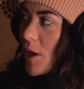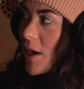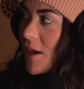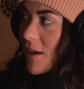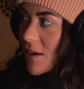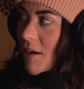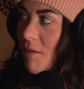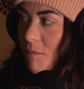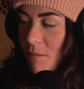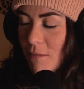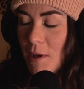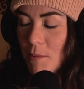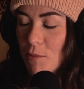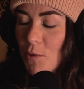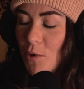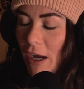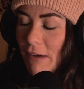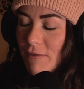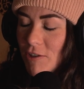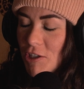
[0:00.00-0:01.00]
But
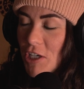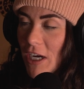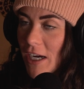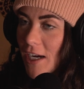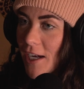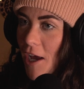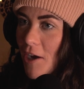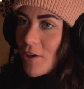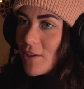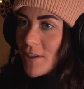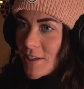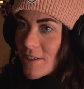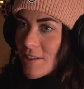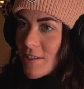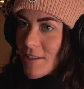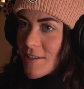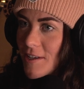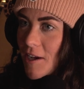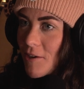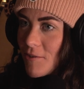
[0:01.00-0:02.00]
maybe we'll have to check it out
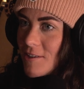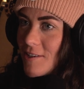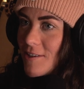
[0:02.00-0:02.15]
because it sounds